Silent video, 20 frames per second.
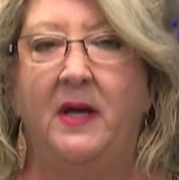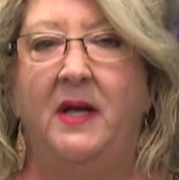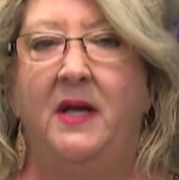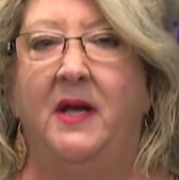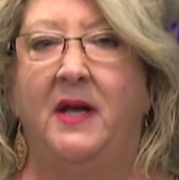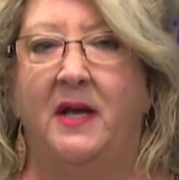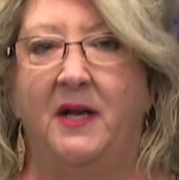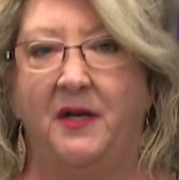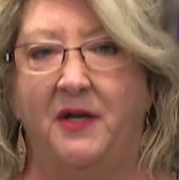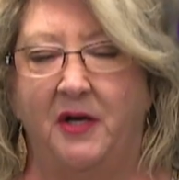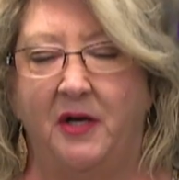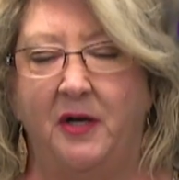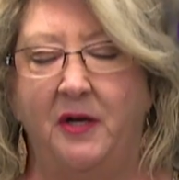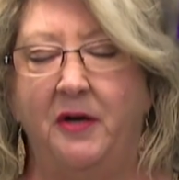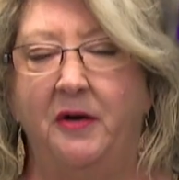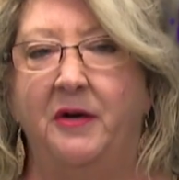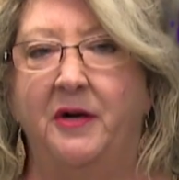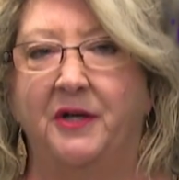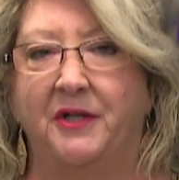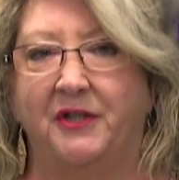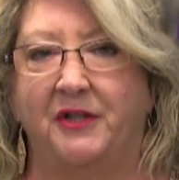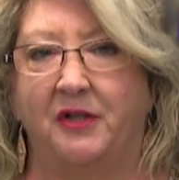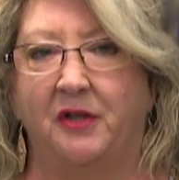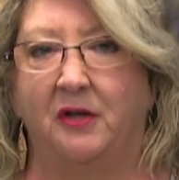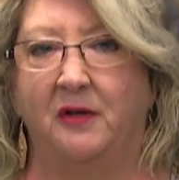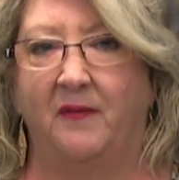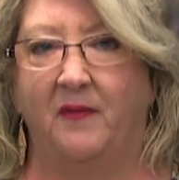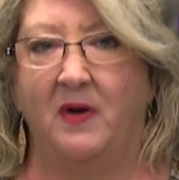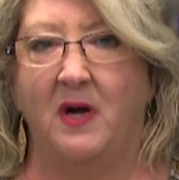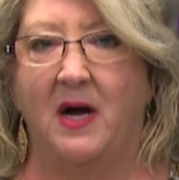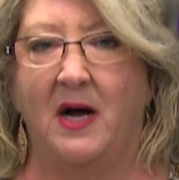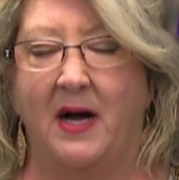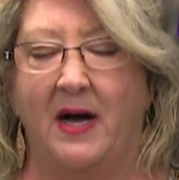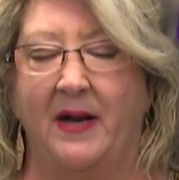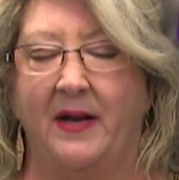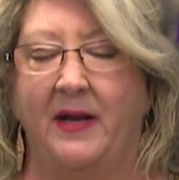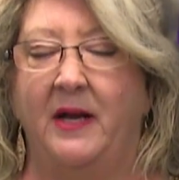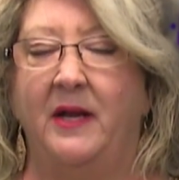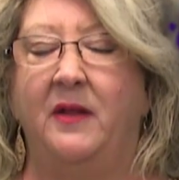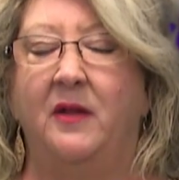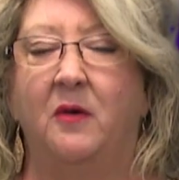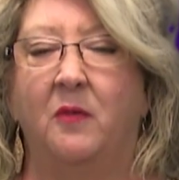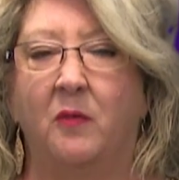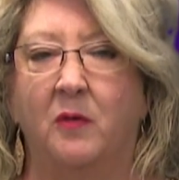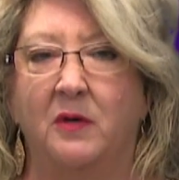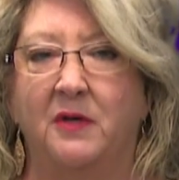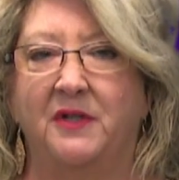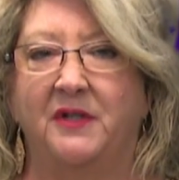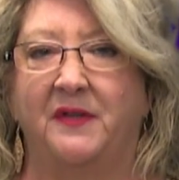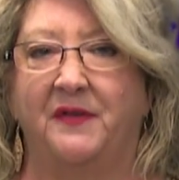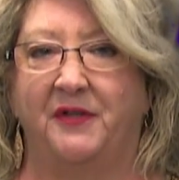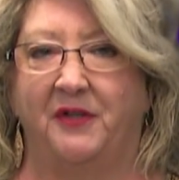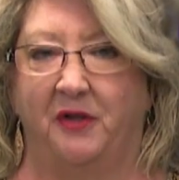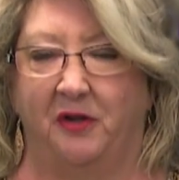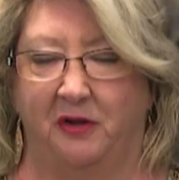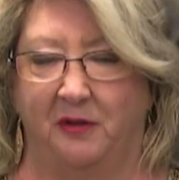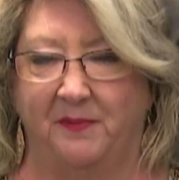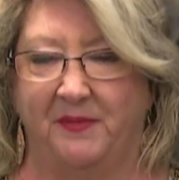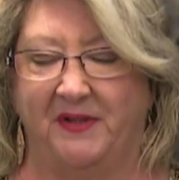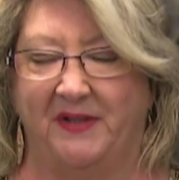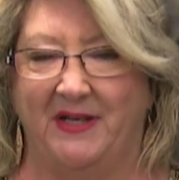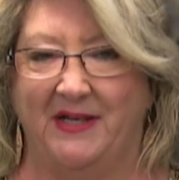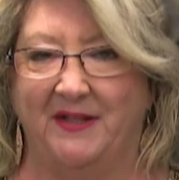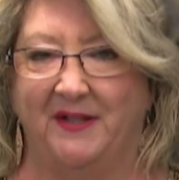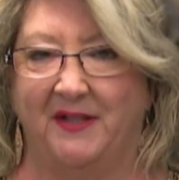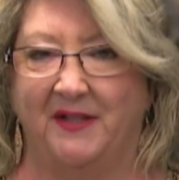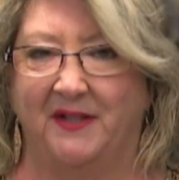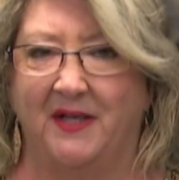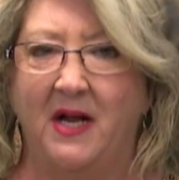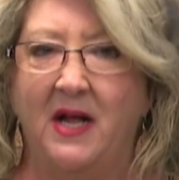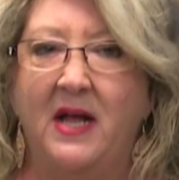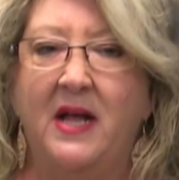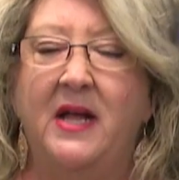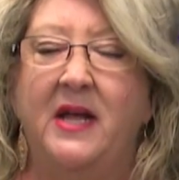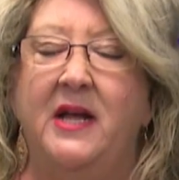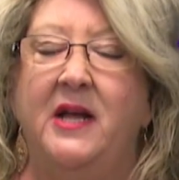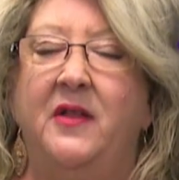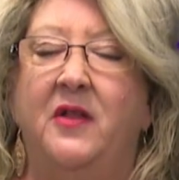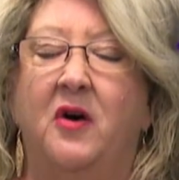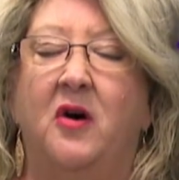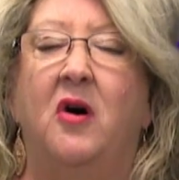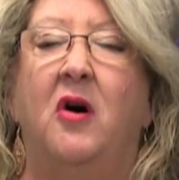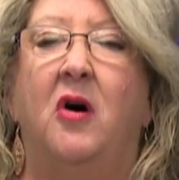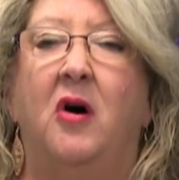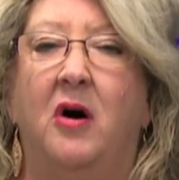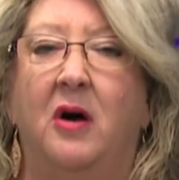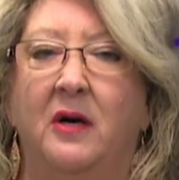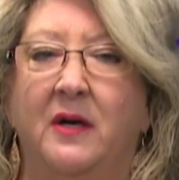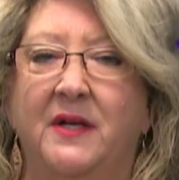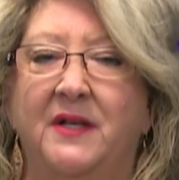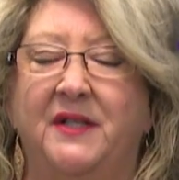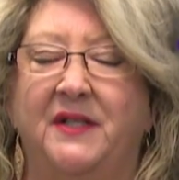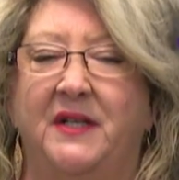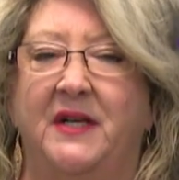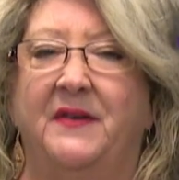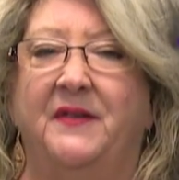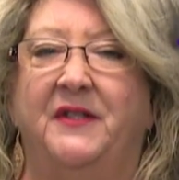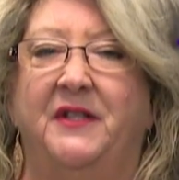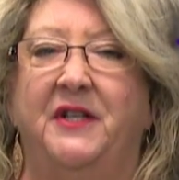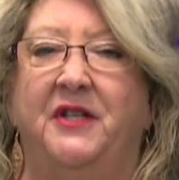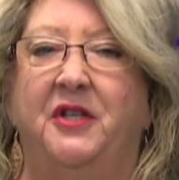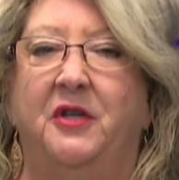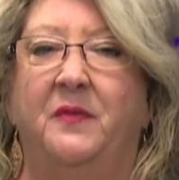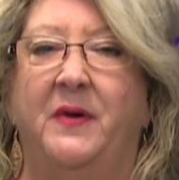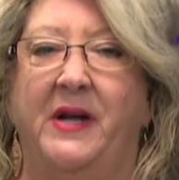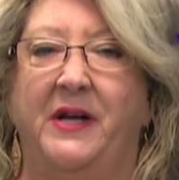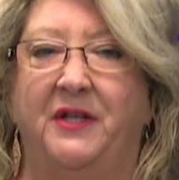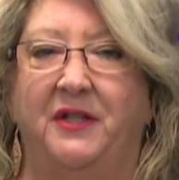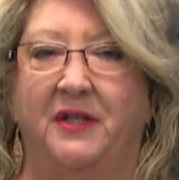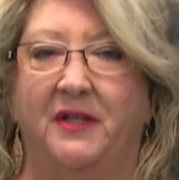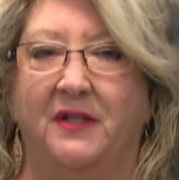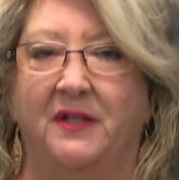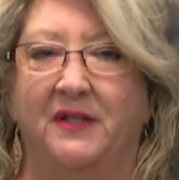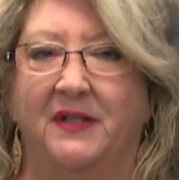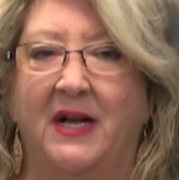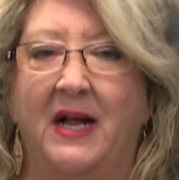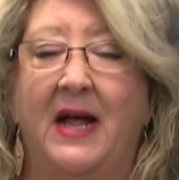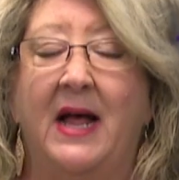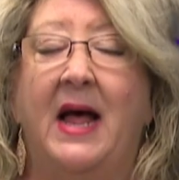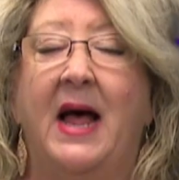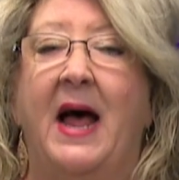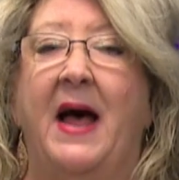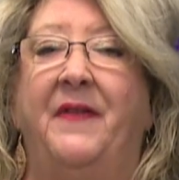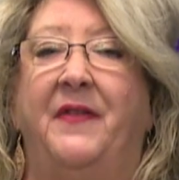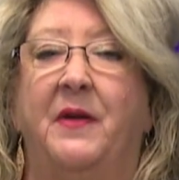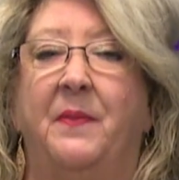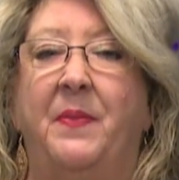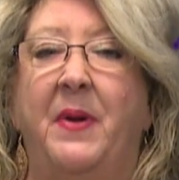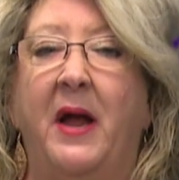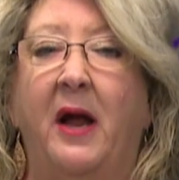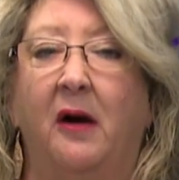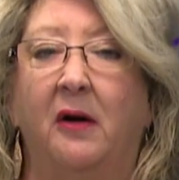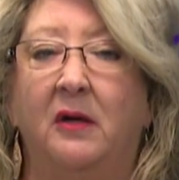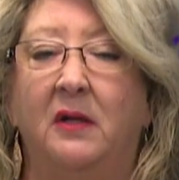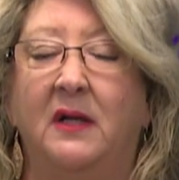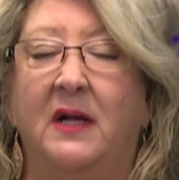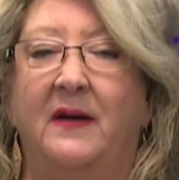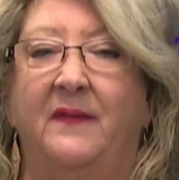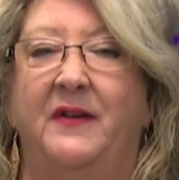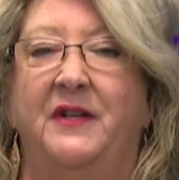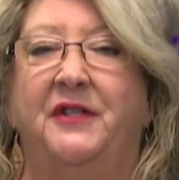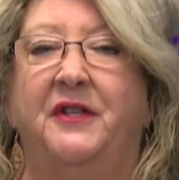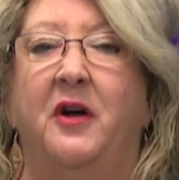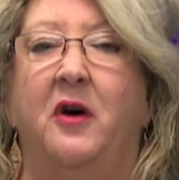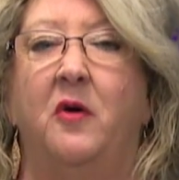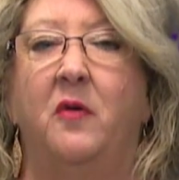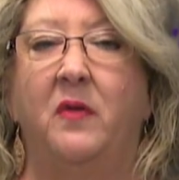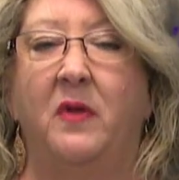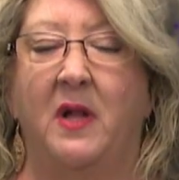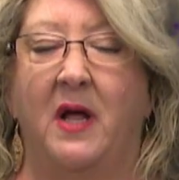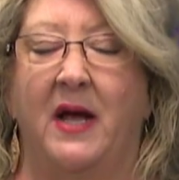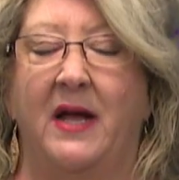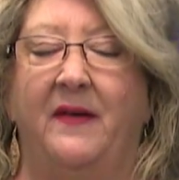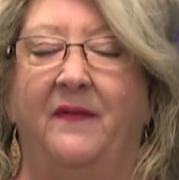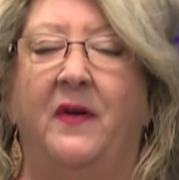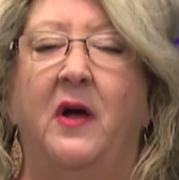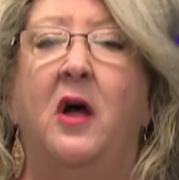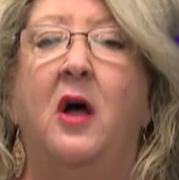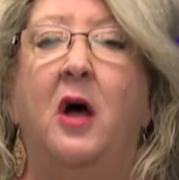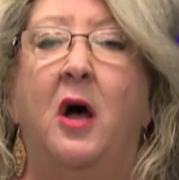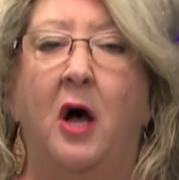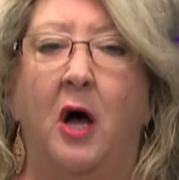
he continued to serve God in the worst of circumstances, in the hardest of situations, at the peril of his own life.